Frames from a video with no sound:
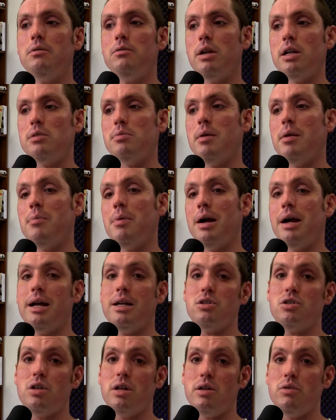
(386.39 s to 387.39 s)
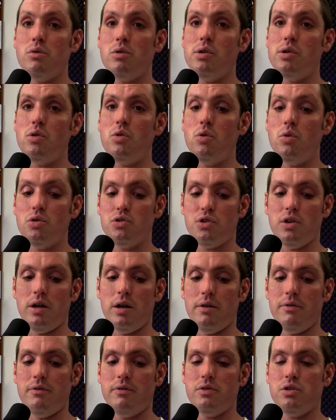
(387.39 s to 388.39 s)
Raspberry Pi has a lot of really cool
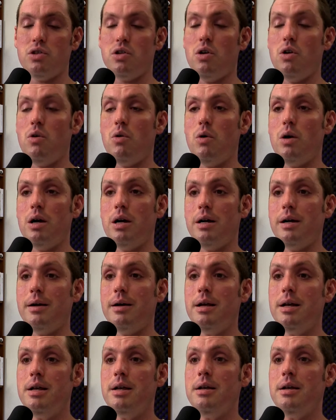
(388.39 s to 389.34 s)
stuff. So uh,